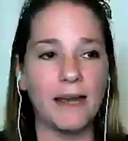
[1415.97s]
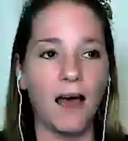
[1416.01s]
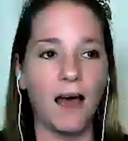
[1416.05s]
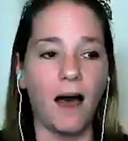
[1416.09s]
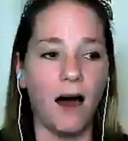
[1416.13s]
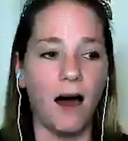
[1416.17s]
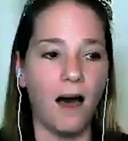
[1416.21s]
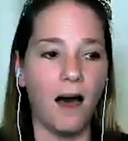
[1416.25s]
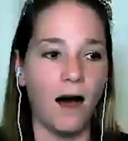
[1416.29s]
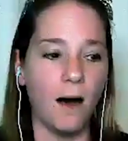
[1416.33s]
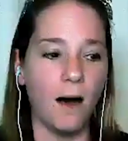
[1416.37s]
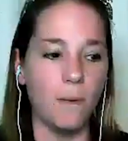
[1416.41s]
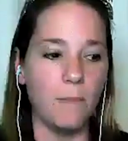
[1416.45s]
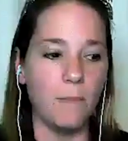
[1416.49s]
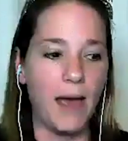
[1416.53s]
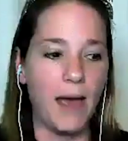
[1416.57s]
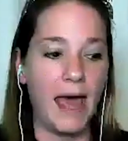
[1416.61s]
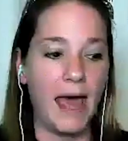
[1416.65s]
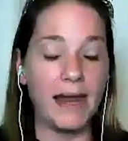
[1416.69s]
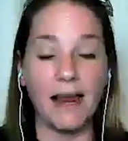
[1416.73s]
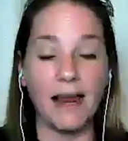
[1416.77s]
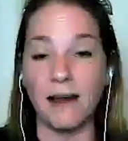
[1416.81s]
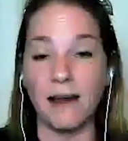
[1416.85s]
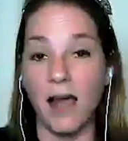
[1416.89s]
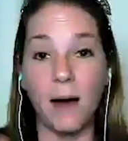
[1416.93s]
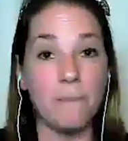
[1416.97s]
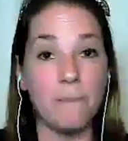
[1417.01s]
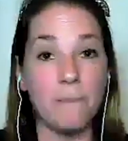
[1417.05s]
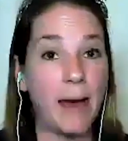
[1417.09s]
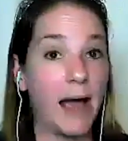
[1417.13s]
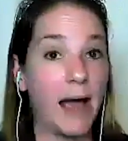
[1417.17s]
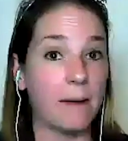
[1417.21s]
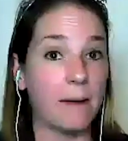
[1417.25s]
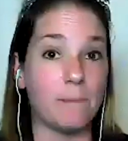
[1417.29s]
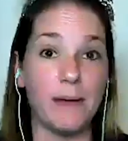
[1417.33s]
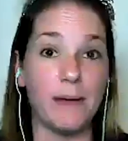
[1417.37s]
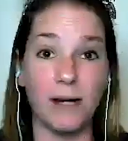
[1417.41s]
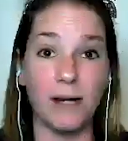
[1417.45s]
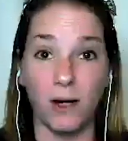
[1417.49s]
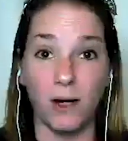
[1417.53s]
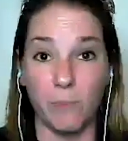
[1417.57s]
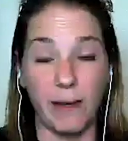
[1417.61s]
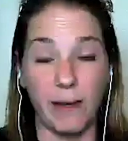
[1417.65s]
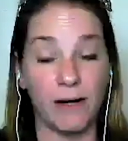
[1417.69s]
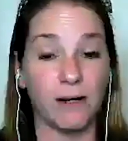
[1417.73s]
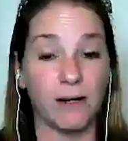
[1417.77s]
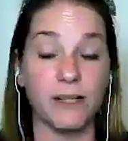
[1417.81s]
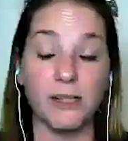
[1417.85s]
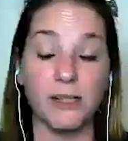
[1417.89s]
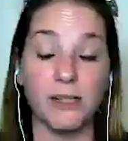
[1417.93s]
Um, and I come back bigger,
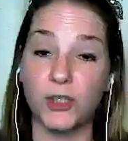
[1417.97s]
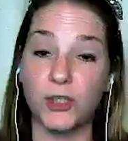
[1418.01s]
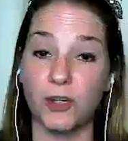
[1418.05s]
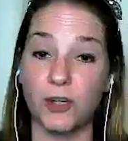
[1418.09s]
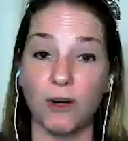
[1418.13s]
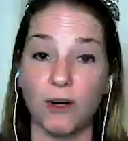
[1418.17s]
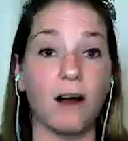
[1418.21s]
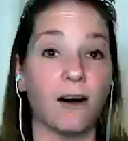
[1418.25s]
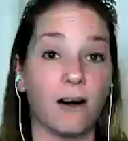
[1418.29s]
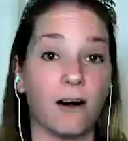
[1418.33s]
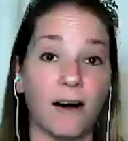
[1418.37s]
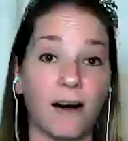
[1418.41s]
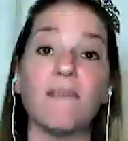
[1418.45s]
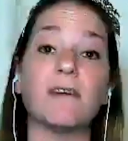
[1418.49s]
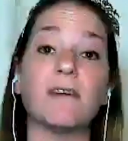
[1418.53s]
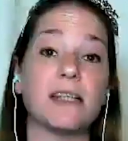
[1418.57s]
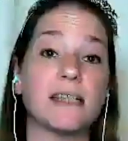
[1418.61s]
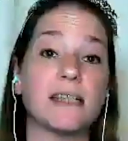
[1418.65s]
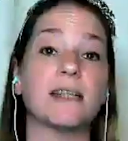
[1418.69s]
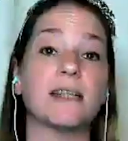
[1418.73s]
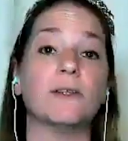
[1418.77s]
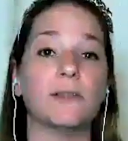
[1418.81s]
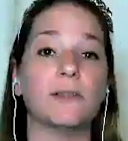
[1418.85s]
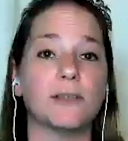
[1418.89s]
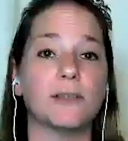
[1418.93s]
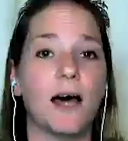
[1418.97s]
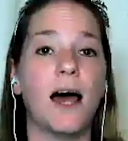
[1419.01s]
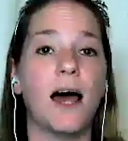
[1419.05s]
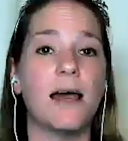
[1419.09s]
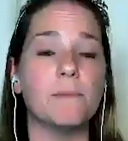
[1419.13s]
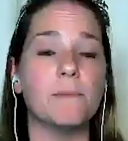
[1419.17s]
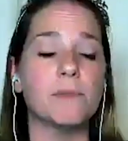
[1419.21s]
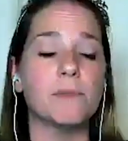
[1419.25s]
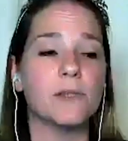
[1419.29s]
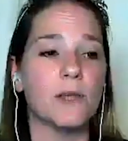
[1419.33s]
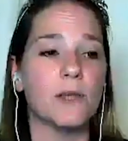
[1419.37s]
better, and stronger every single time.